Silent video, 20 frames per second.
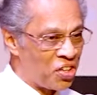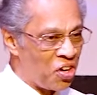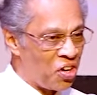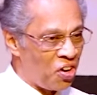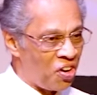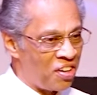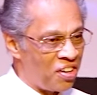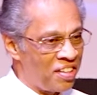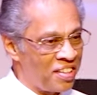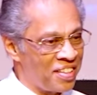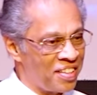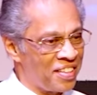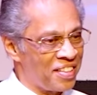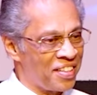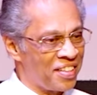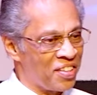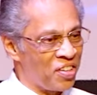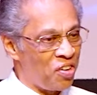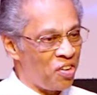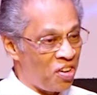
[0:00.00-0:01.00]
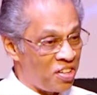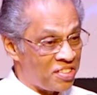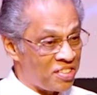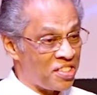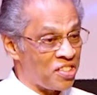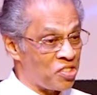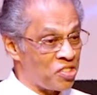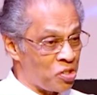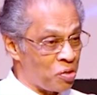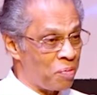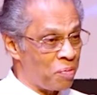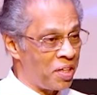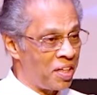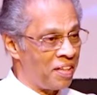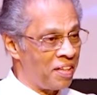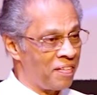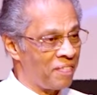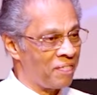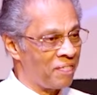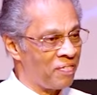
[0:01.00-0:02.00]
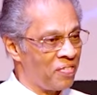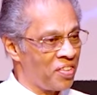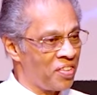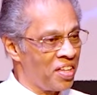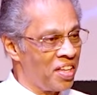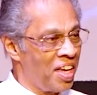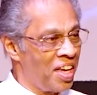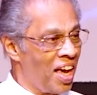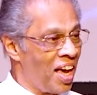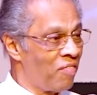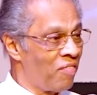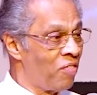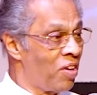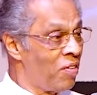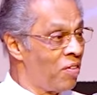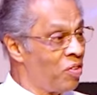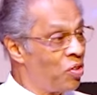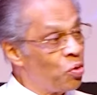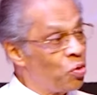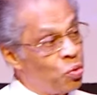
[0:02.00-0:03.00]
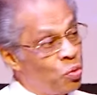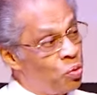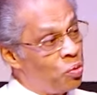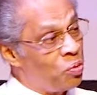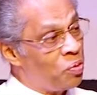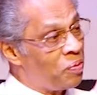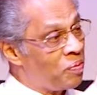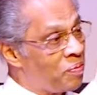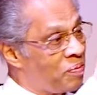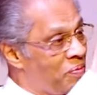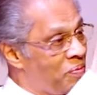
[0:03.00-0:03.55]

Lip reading: God calls us to be. And when you